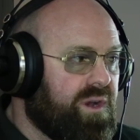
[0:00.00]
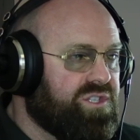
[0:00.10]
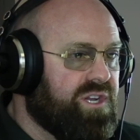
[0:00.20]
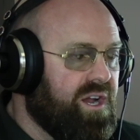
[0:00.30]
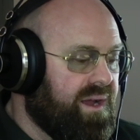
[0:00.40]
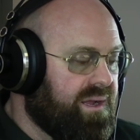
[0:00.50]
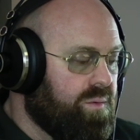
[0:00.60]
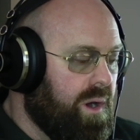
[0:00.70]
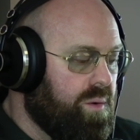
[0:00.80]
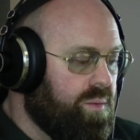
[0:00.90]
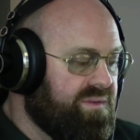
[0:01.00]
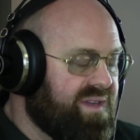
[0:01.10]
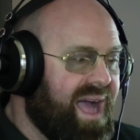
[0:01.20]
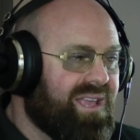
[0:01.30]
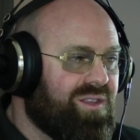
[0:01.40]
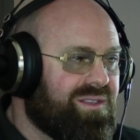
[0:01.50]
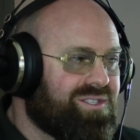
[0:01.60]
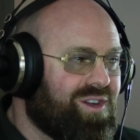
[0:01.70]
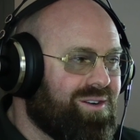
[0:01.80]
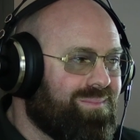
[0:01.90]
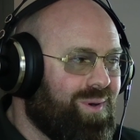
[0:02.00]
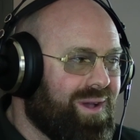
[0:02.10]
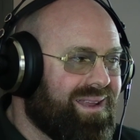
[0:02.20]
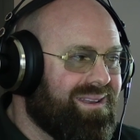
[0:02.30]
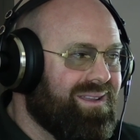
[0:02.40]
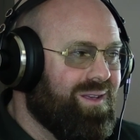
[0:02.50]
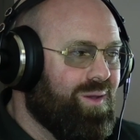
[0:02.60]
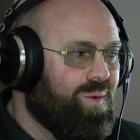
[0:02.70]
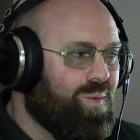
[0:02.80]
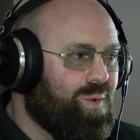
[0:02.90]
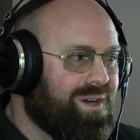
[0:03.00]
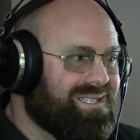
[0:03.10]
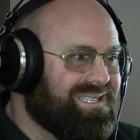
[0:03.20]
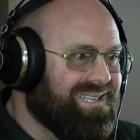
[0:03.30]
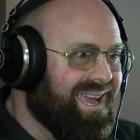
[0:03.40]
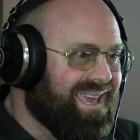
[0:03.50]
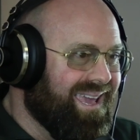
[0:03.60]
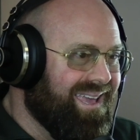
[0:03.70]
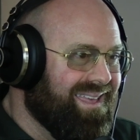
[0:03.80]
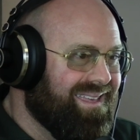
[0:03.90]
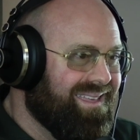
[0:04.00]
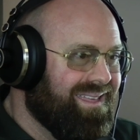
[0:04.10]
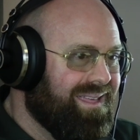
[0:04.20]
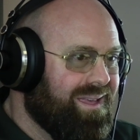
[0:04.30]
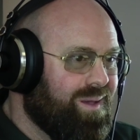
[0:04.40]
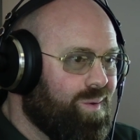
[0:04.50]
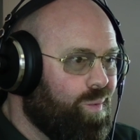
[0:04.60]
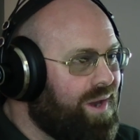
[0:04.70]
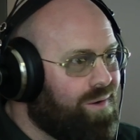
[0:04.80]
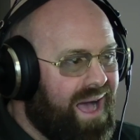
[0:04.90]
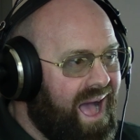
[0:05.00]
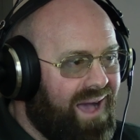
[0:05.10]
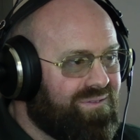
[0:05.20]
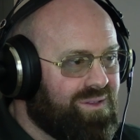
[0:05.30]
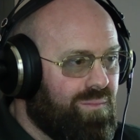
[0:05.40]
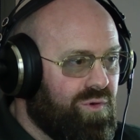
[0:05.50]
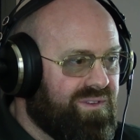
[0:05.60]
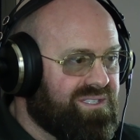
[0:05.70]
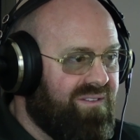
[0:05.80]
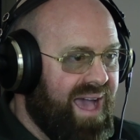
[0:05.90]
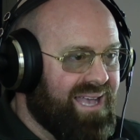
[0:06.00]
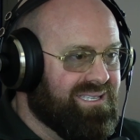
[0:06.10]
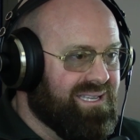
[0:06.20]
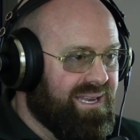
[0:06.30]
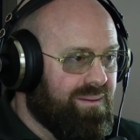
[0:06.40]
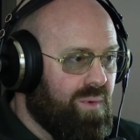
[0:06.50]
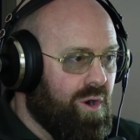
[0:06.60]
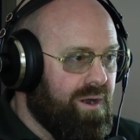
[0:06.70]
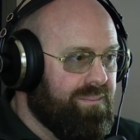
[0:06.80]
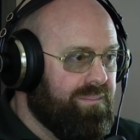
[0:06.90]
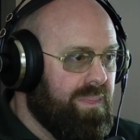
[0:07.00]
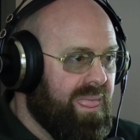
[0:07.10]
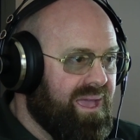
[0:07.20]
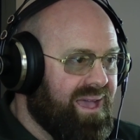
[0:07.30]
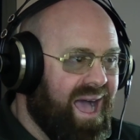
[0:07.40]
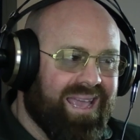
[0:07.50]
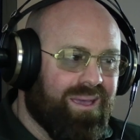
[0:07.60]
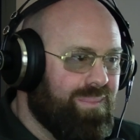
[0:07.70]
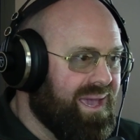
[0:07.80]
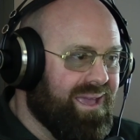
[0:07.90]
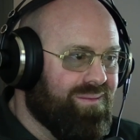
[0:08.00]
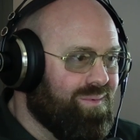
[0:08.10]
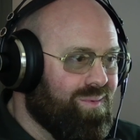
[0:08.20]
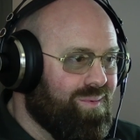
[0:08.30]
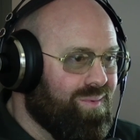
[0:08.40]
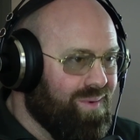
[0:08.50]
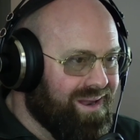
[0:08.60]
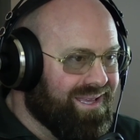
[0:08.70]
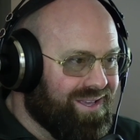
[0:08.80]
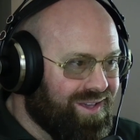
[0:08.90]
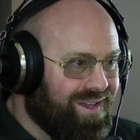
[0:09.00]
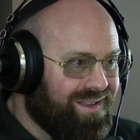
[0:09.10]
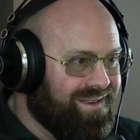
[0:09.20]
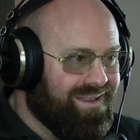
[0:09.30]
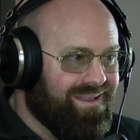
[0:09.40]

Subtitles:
engineering. Well, we've got you to a certain point. We're sticky. We don't have to move as fast anymore. I get paid really good.